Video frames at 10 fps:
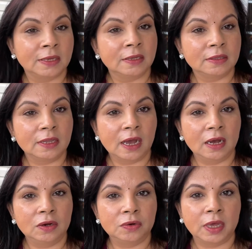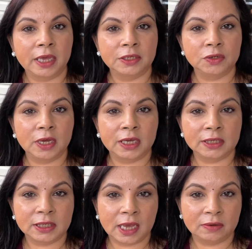now, as you
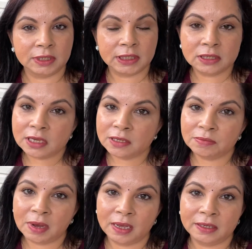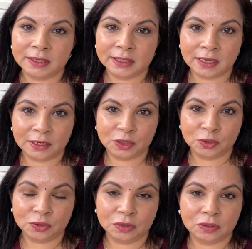guys have seen, my
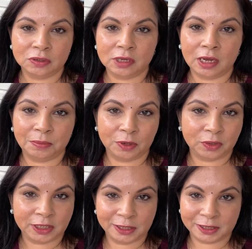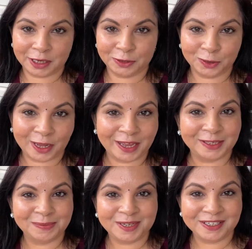schedule, uploading schedule
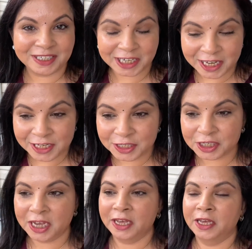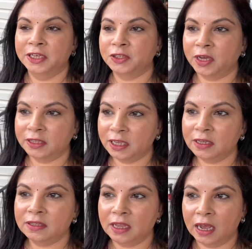has been changed. So I
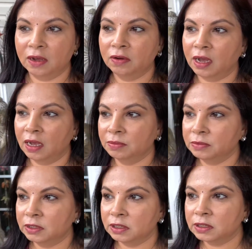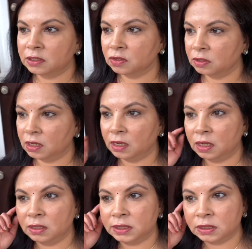think now I'm just
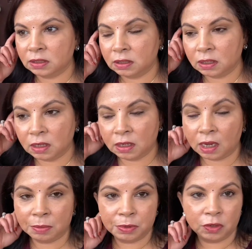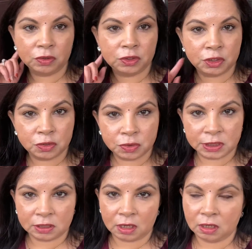gonna upload
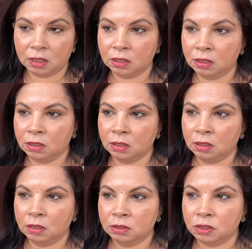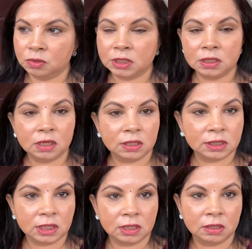Tuesday,
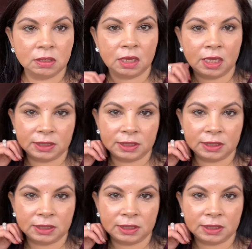Thursday, and